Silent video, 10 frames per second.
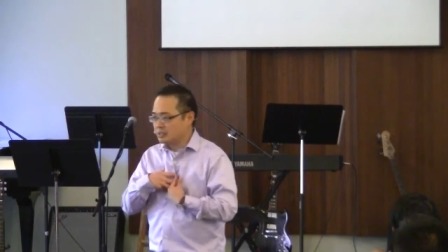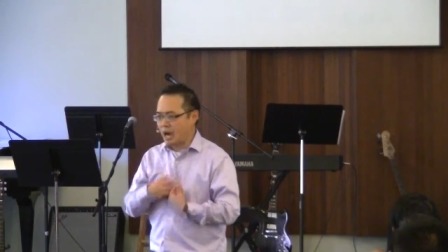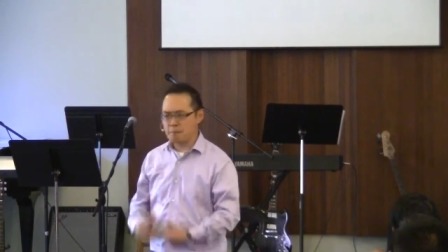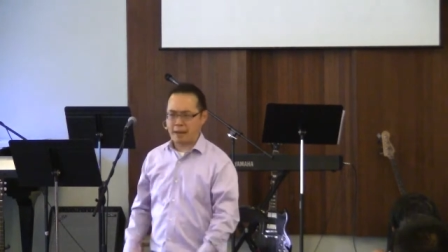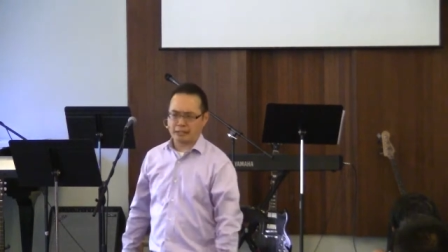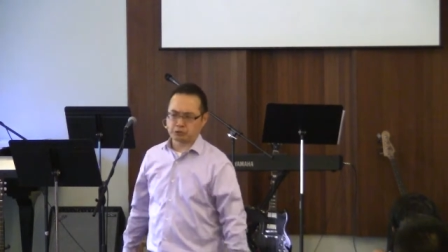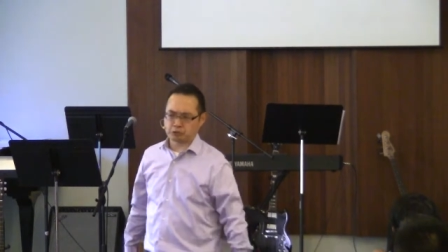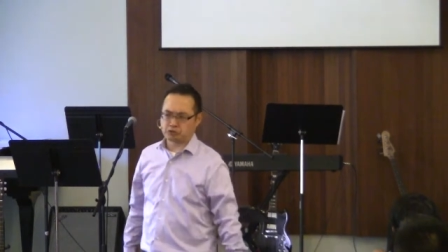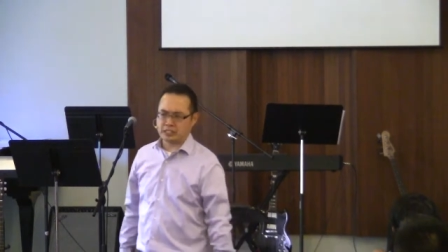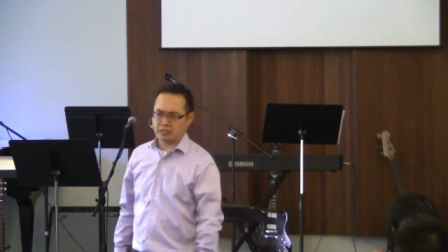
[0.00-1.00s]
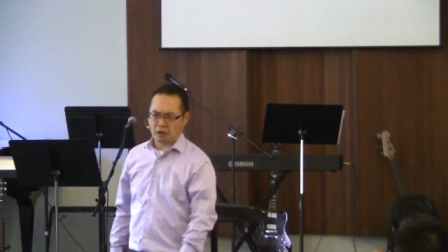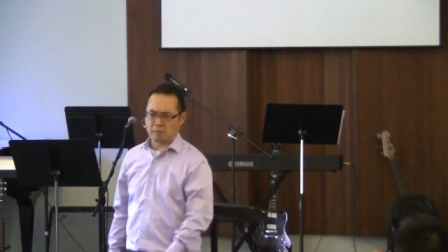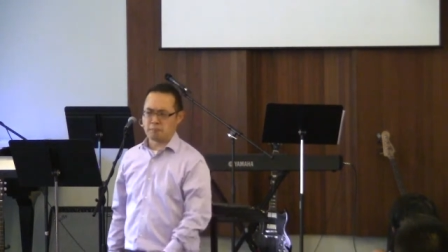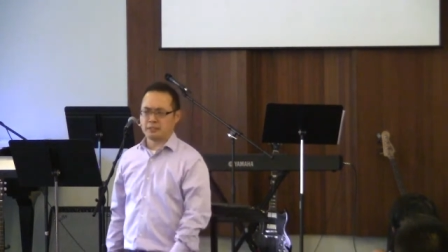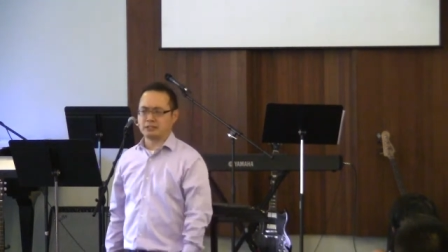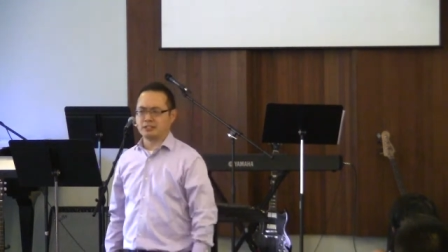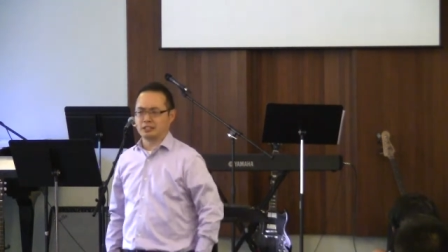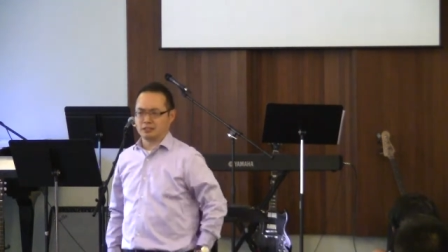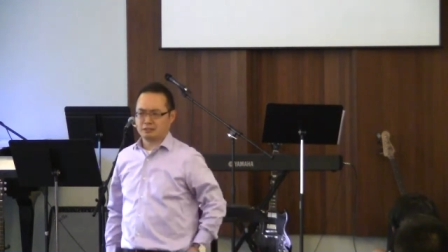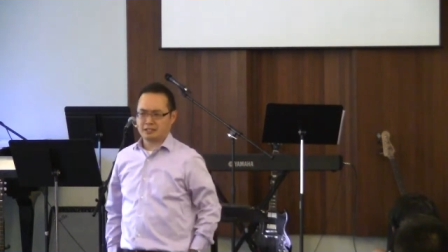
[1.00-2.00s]
I'm Pastor Steve. I'm a big
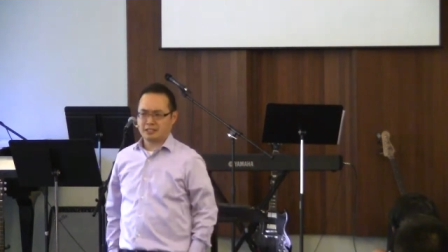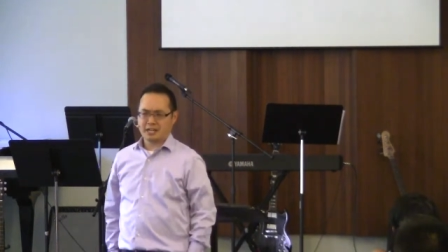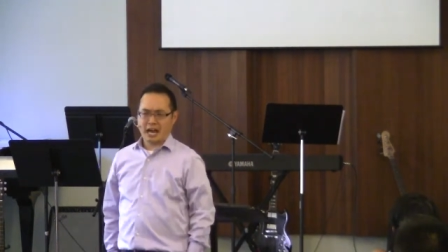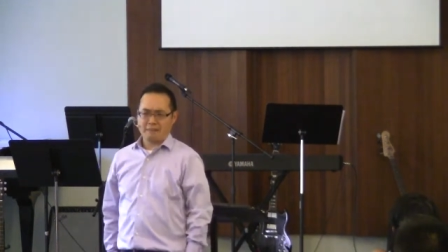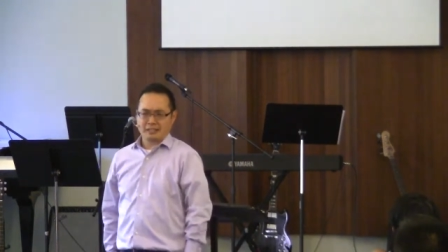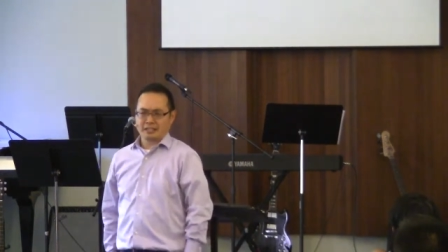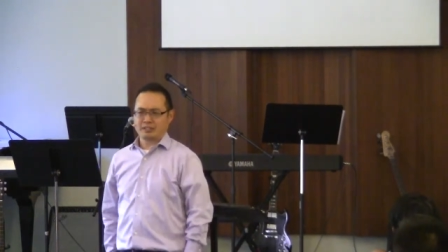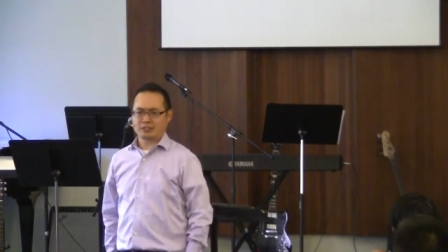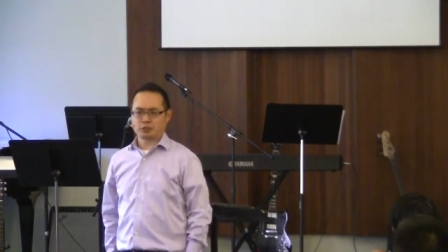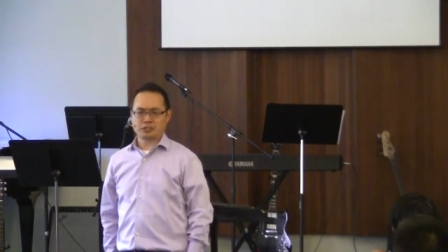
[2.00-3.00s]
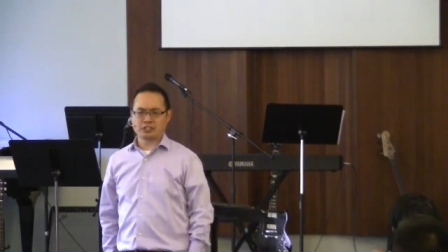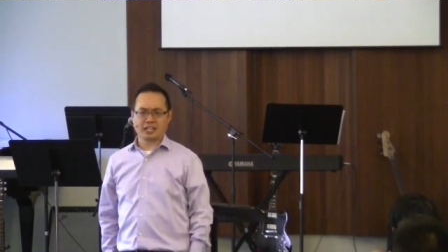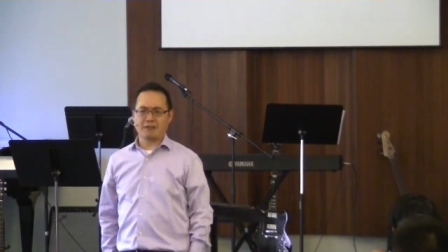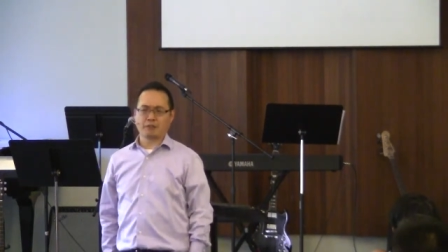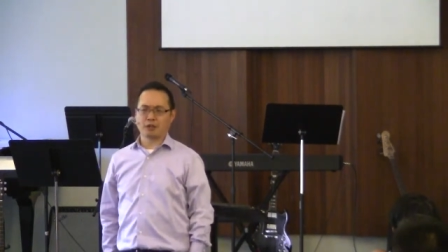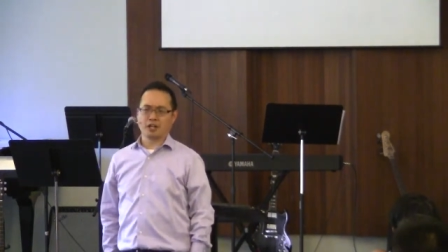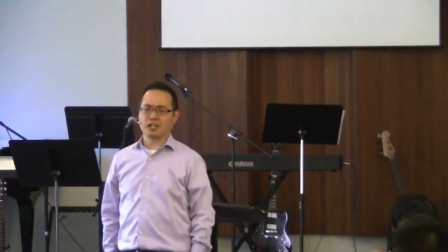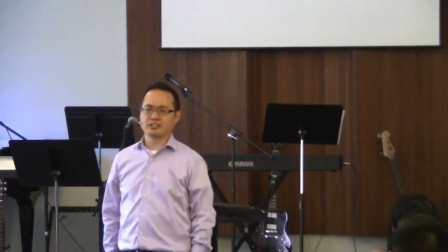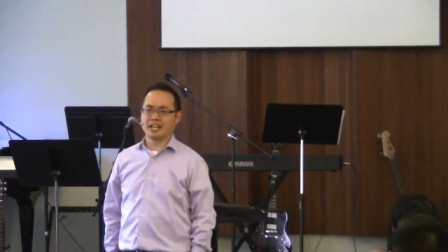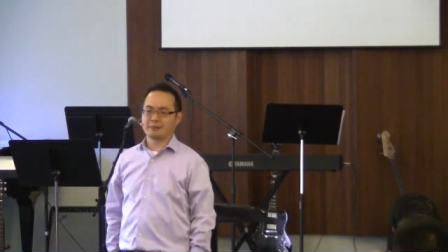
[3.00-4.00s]
deal. I've been living this Christian life for a
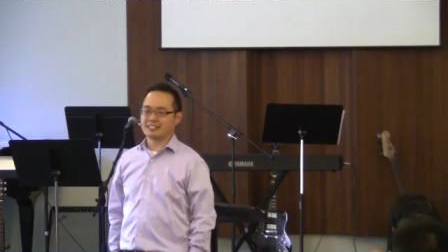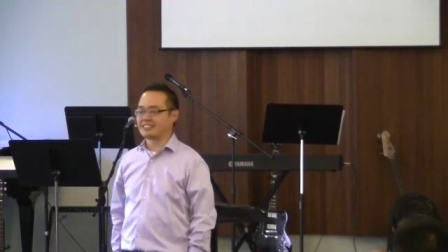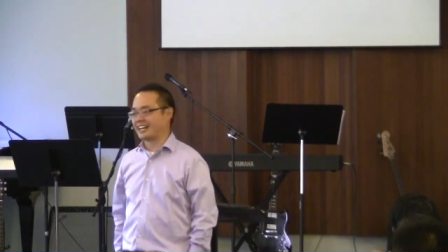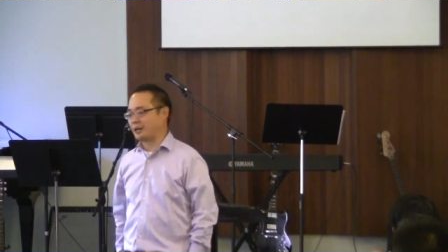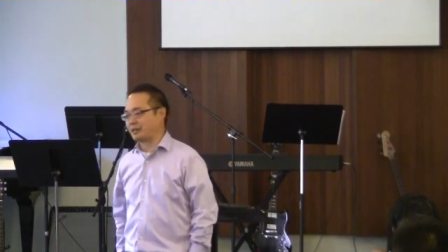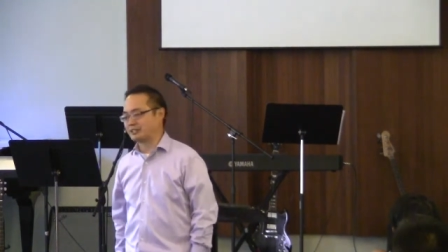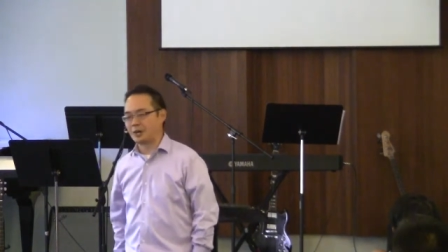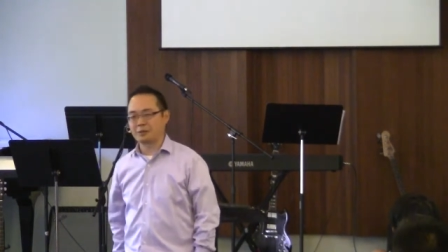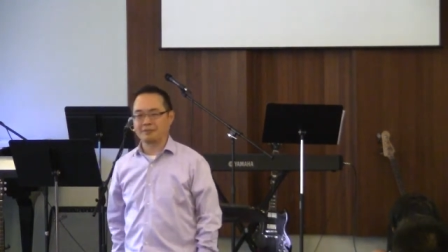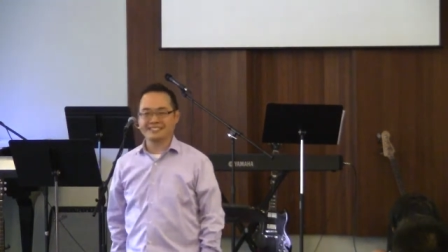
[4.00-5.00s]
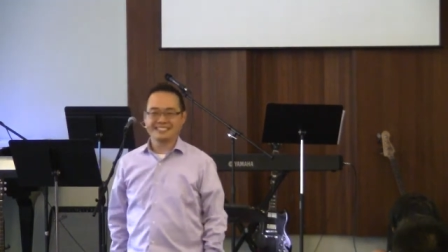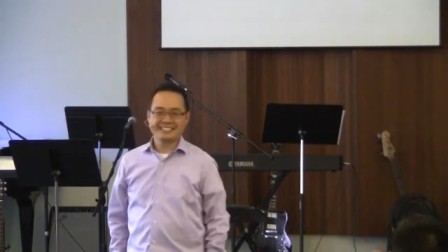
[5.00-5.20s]
long time. That's not how I talk, but